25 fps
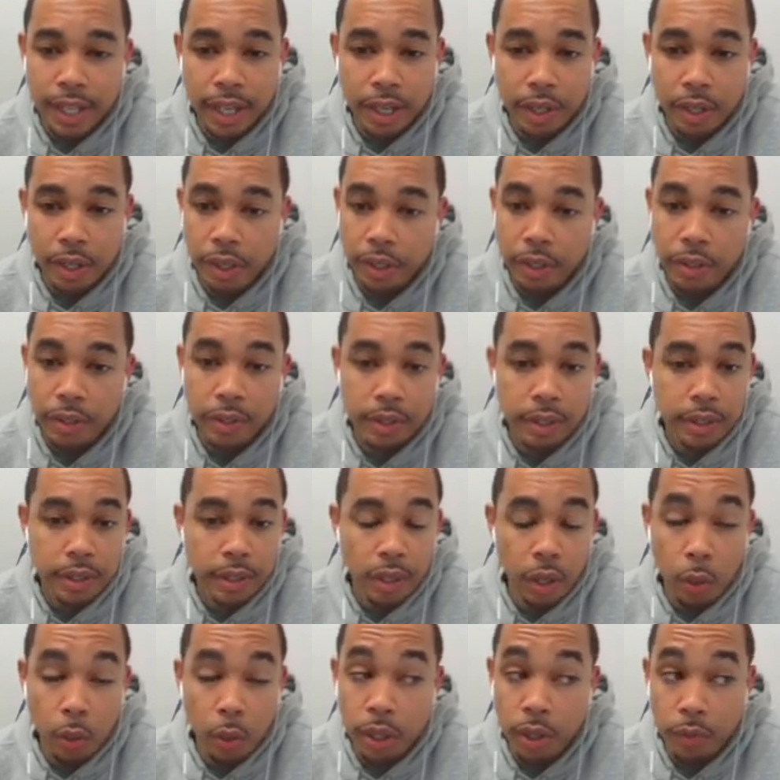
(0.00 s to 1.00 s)
at all
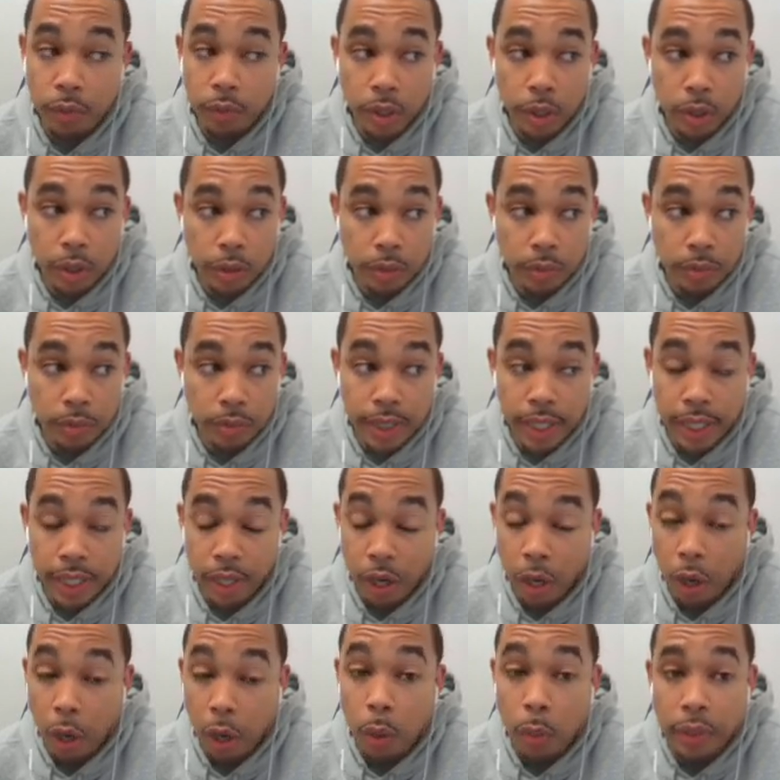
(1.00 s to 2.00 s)
on the road. They're
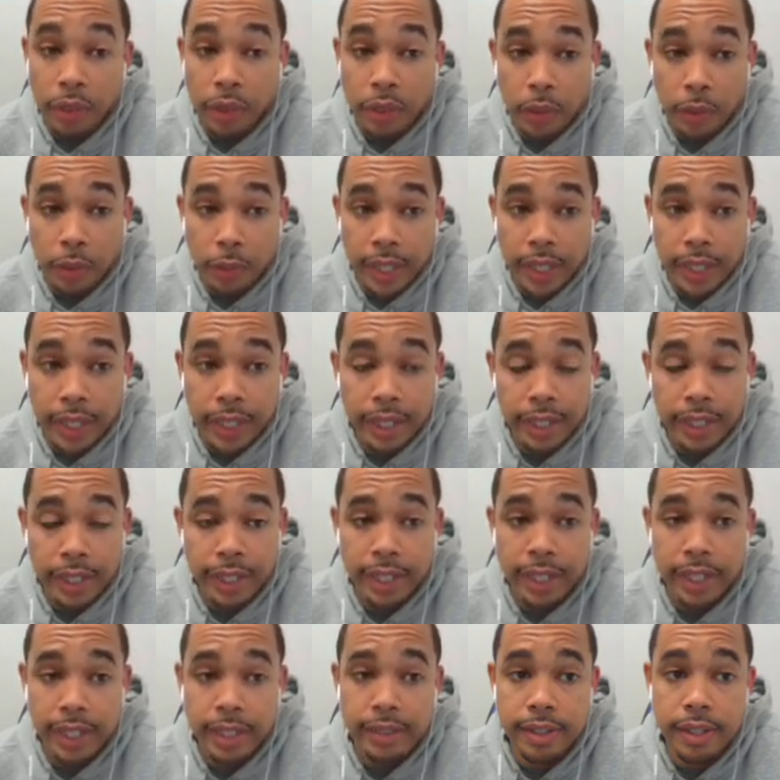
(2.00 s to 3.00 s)
0-3
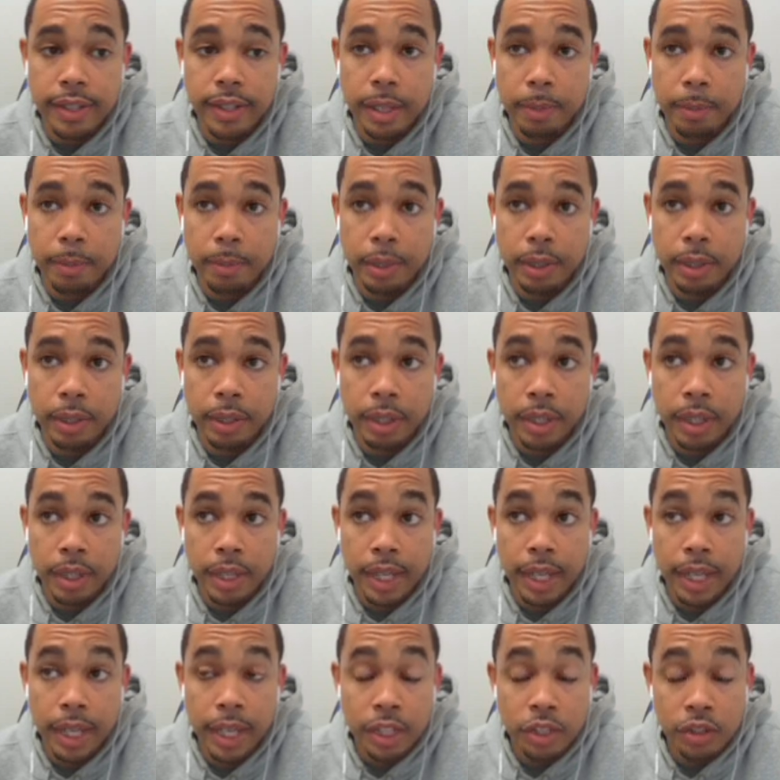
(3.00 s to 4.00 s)
against the number,
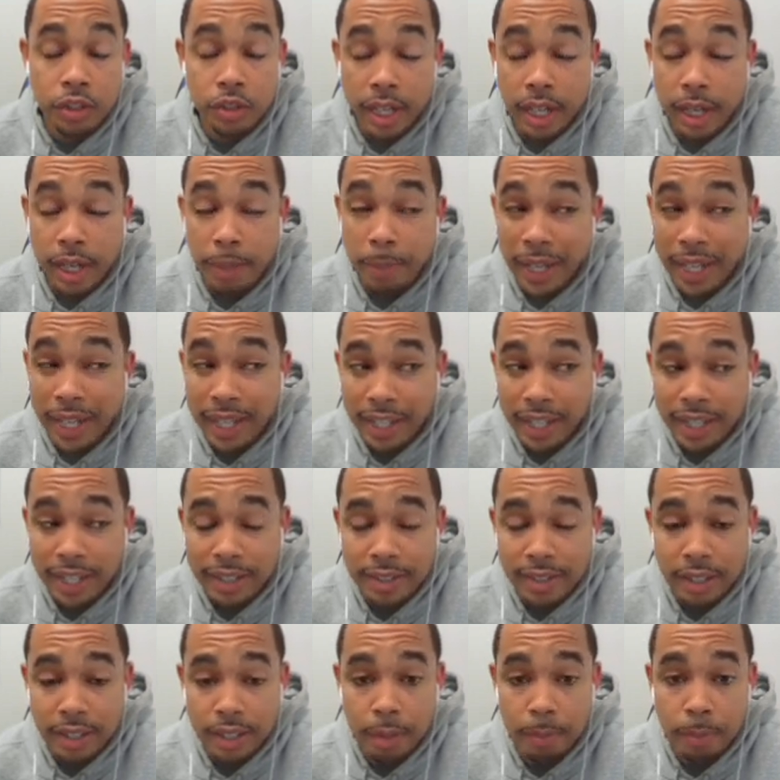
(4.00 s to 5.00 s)
straight up and
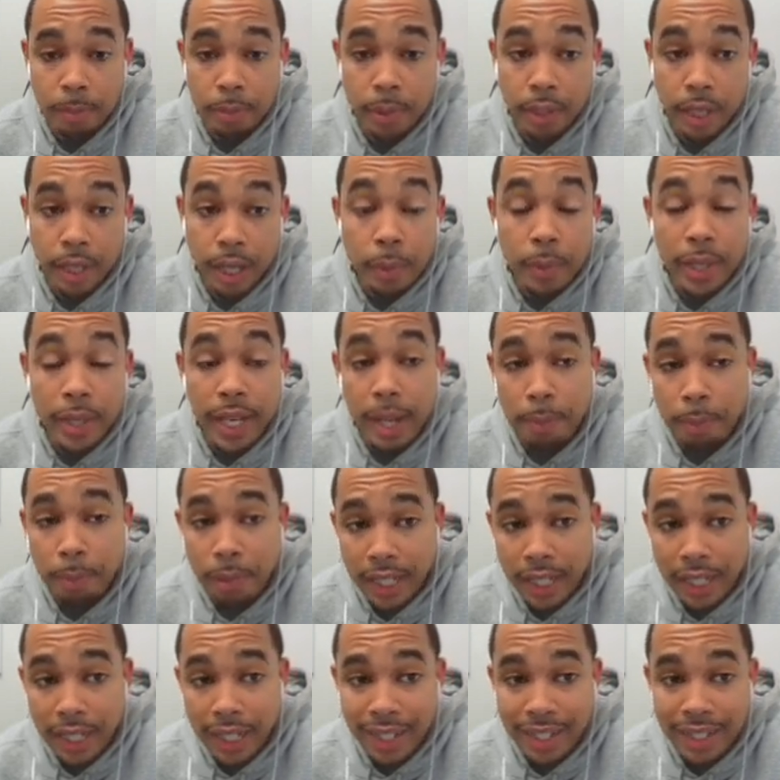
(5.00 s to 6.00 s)
against the number when they
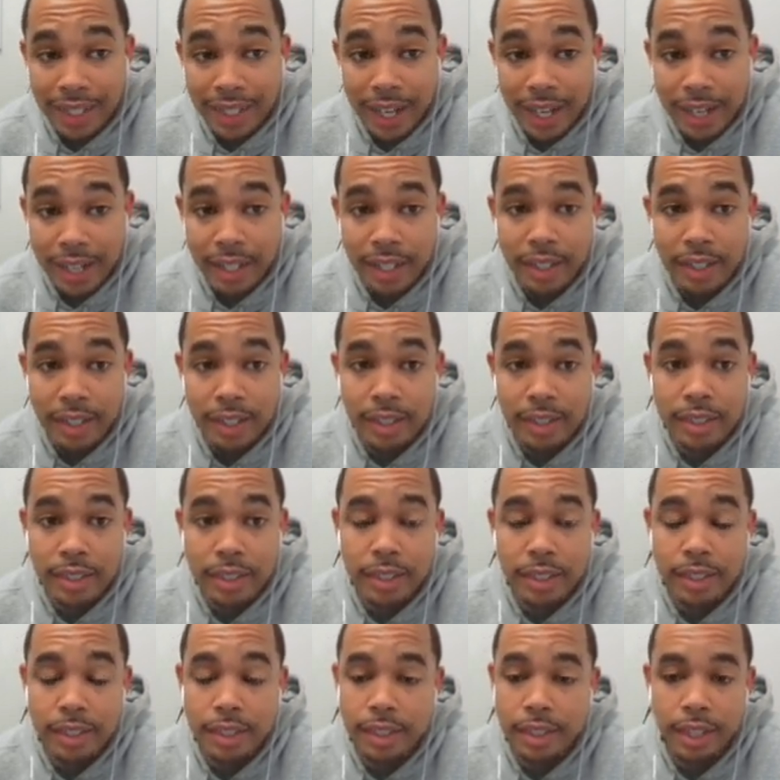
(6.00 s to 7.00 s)
played in Connecticut this
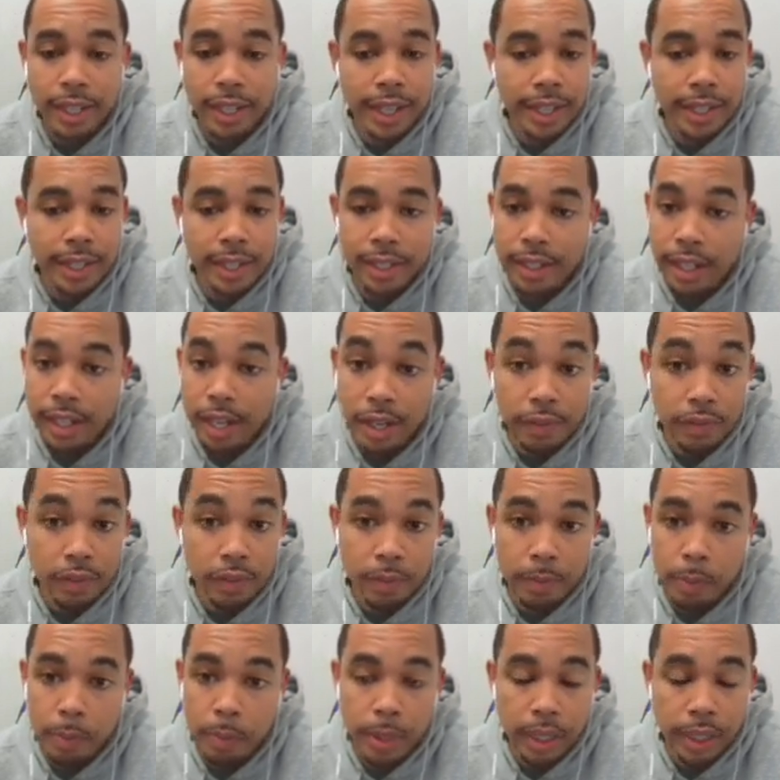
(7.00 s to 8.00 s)
season, and none of
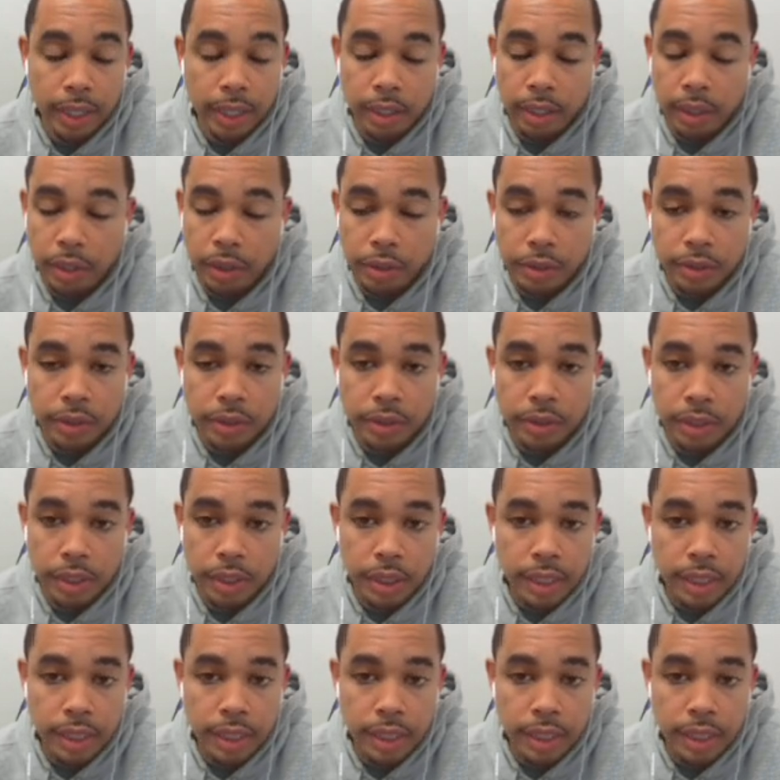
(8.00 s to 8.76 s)
them have been close.